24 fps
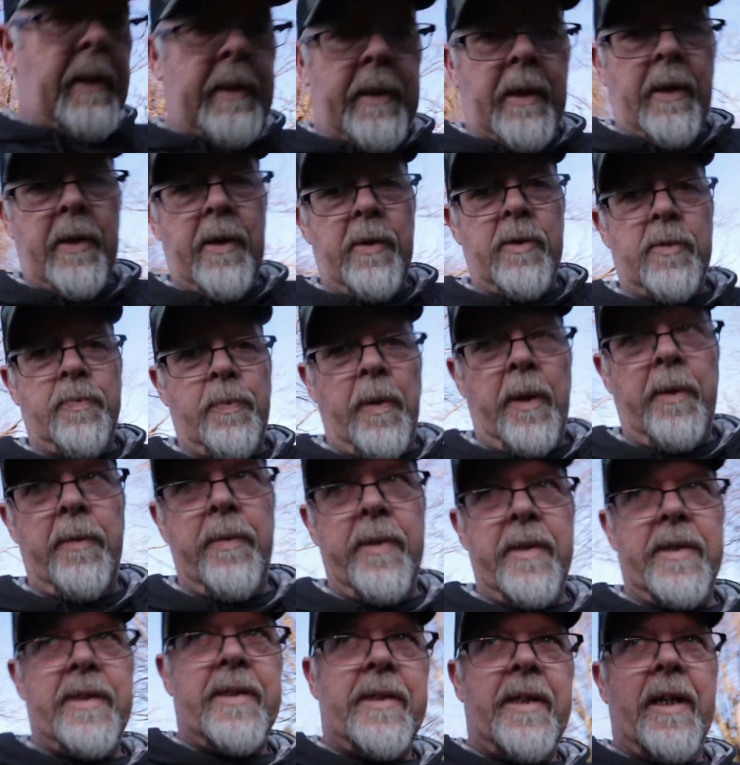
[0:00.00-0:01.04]
Now he was playing with
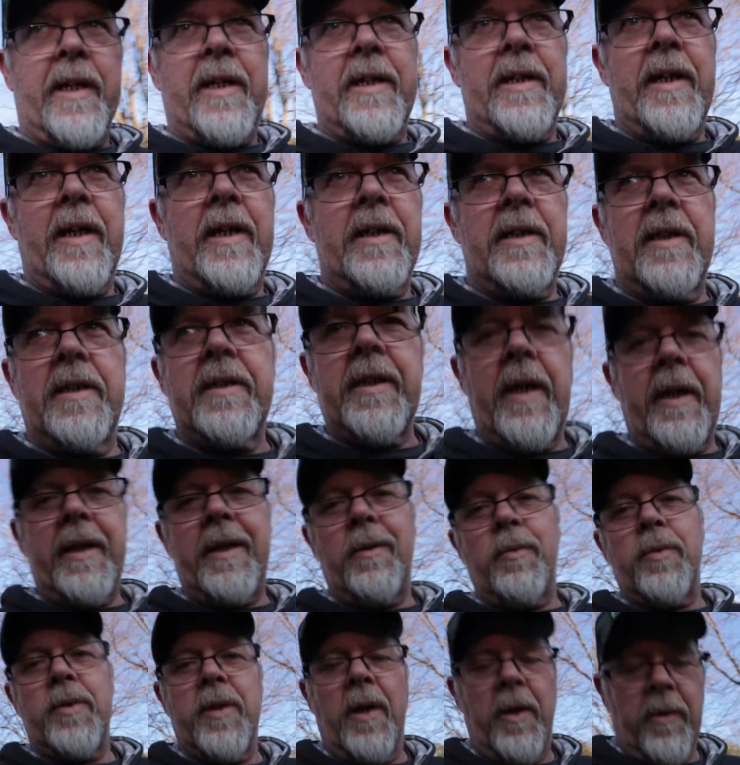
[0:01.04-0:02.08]
a stick and then he decided
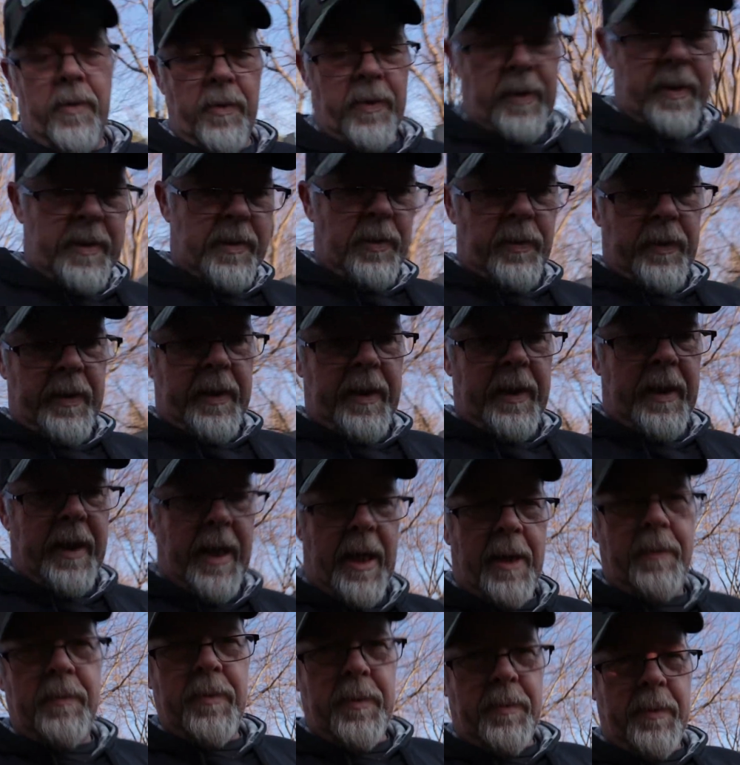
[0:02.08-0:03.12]
he was hungry. So then he
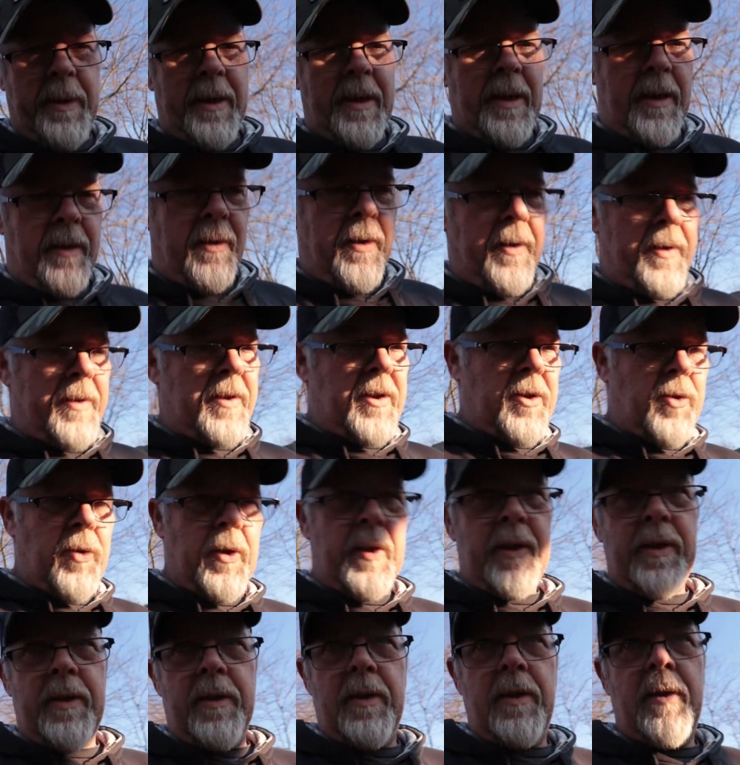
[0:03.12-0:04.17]
came to me, he got his
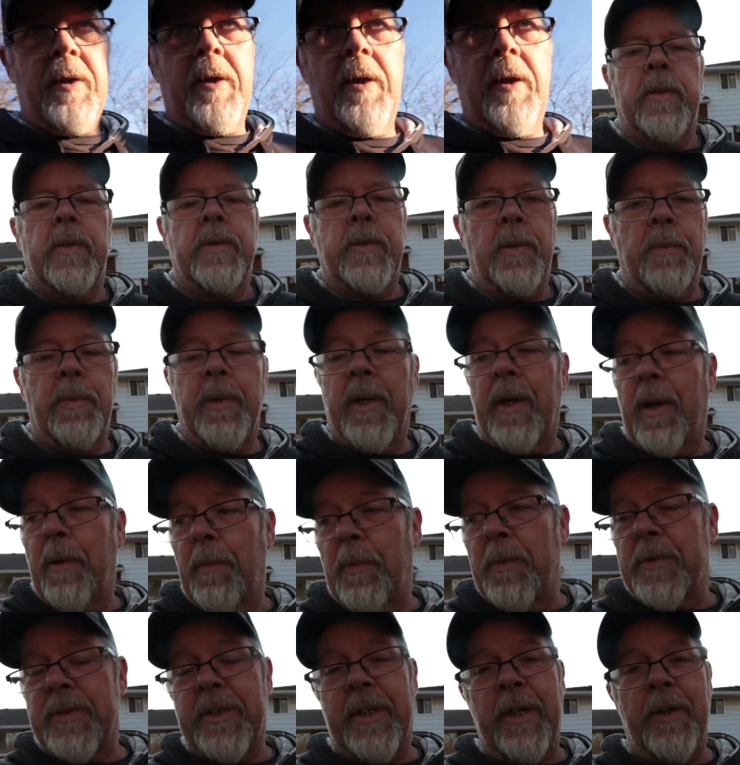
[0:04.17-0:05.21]
treat. So I
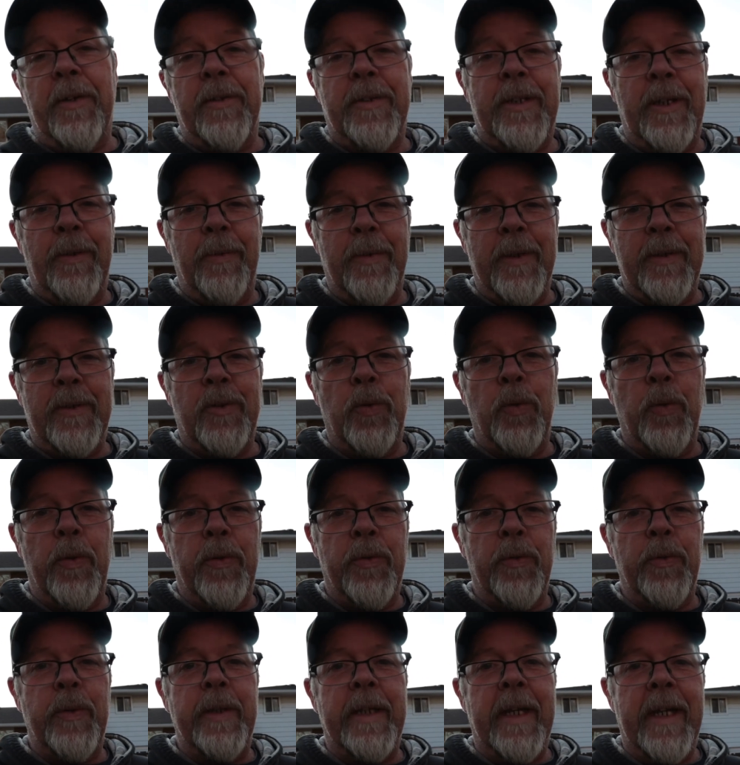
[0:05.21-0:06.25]
almost guarantee within 2 or
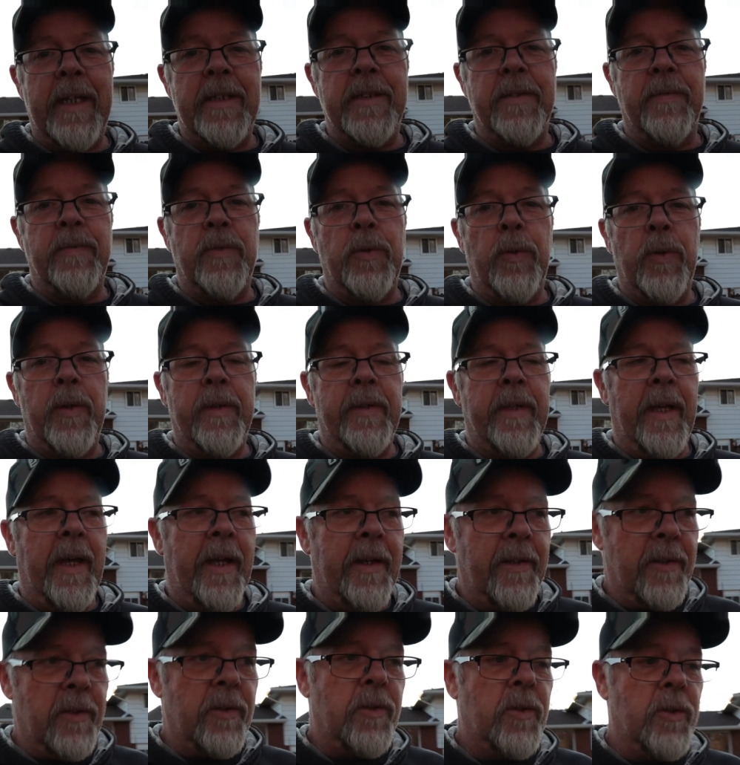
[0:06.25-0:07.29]
3 days of doing
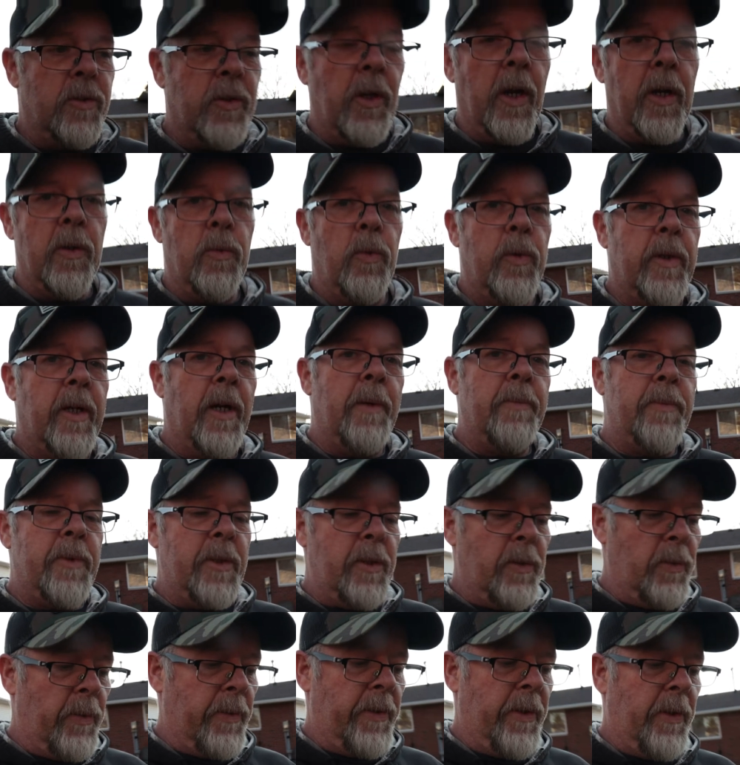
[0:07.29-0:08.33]
that, your dog will come to
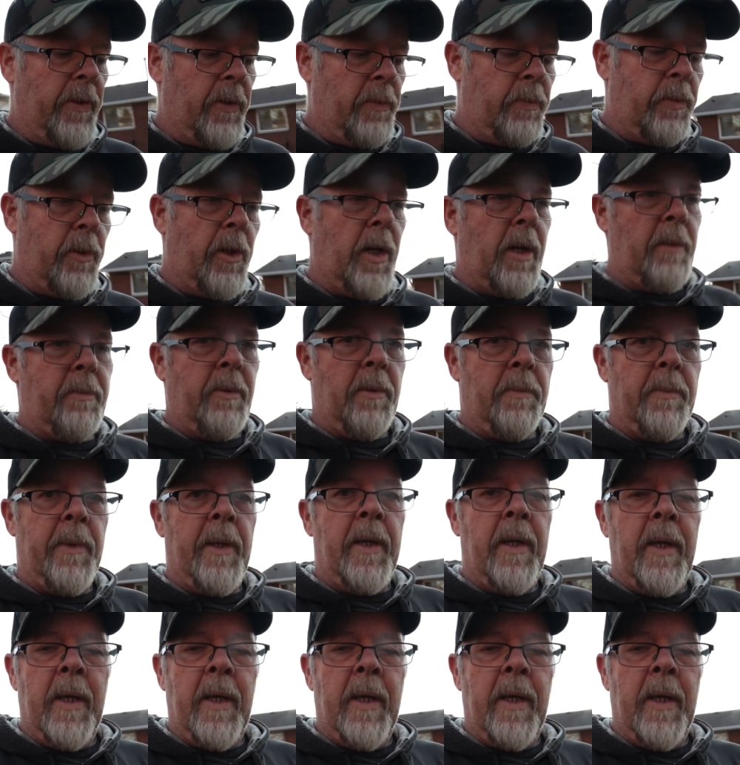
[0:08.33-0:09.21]
you without a problem.